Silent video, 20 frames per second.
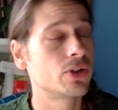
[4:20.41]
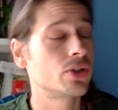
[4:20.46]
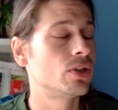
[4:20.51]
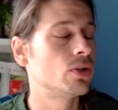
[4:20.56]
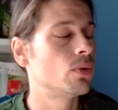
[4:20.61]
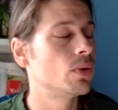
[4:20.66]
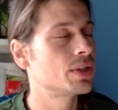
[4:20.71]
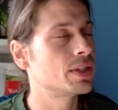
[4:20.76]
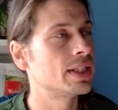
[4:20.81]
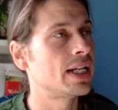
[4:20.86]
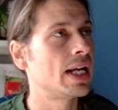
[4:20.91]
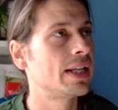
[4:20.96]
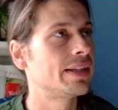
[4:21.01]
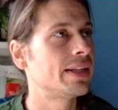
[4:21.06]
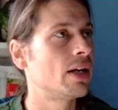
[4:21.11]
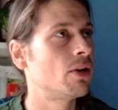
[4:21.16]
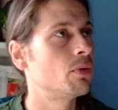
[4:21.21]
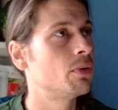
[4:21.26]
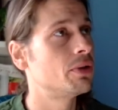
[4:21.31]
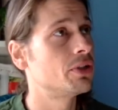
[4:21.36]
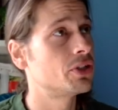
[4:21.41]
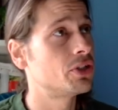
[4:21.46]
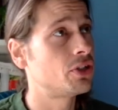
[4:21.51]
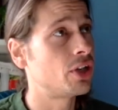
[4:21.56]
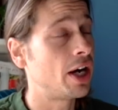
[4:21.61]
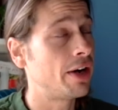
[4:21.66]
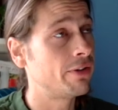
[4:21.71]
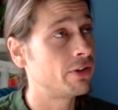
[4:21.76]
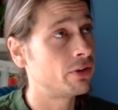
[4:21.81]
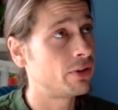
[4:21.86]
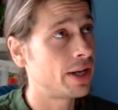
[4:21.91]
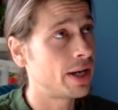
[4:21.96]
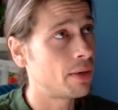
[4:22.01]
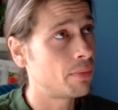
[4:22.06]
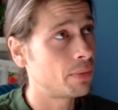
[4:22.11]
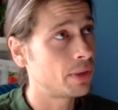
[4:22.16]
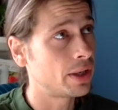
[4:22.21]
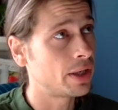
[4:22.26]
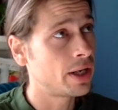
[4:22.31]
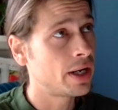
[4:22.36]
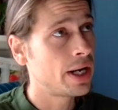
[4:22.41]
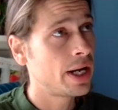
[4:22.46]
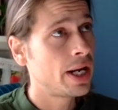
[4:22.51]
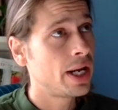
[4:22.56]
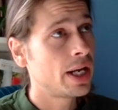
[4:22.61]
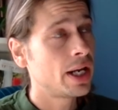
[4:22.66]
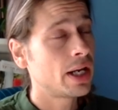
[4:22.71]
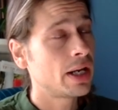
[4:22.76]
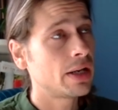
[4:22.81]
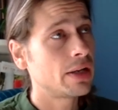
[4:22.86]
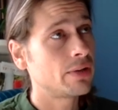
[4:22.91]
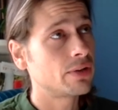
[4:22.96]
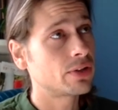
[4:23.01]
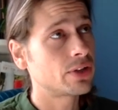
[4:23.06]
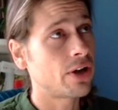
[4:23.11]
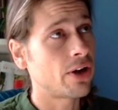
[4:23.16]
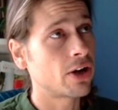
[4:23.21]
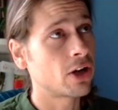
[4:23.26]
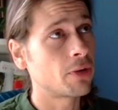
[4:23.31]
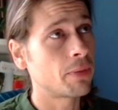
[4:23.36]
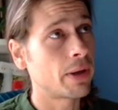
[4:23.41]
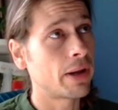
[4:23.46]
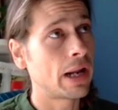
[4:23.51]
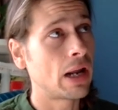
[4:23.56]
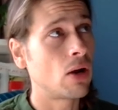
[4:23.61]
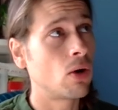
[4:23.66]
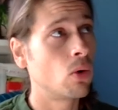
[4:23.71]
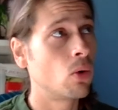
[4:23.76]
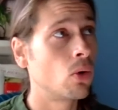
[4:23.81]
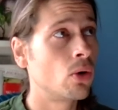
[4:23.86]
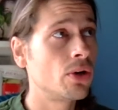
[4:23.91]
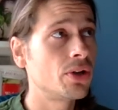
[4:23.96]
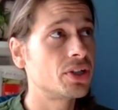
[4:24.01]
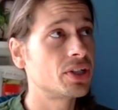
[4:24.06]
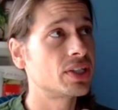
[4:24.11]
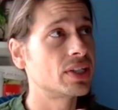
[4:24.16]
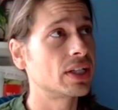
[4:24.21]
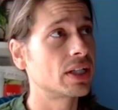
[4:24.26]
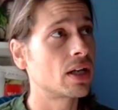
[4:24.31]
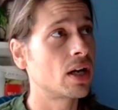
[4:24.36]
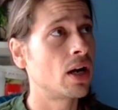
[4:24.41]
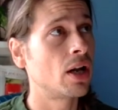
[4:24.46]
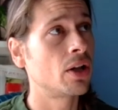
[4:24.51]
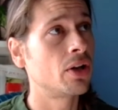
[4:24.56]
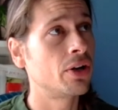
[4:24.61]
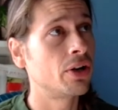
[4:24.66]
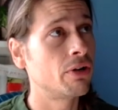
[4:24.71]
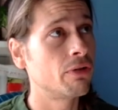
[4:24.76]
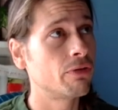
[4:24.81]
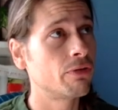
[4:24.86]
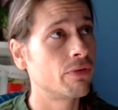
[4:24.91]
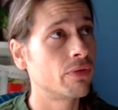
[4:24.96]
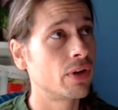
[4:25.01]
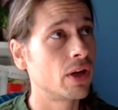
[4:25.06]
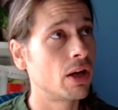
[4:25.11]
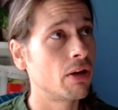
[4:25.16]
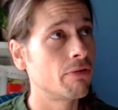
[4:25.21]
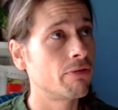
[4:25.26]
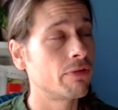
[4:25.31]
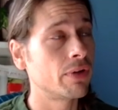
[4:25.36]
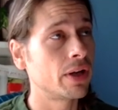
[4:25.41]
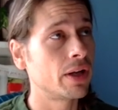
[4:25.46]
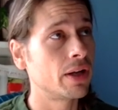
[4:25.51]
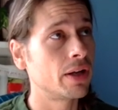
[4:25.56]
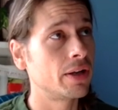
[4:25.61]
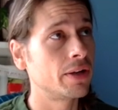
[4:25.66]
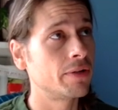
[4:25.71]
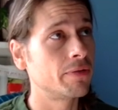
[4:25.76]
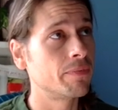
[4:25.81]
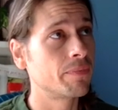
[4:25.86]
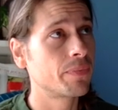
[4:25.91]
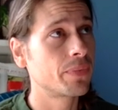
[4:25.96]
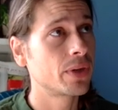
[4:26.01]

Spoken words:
or it wasn't at that, we were just driving around, but he was talking about how orange is the color of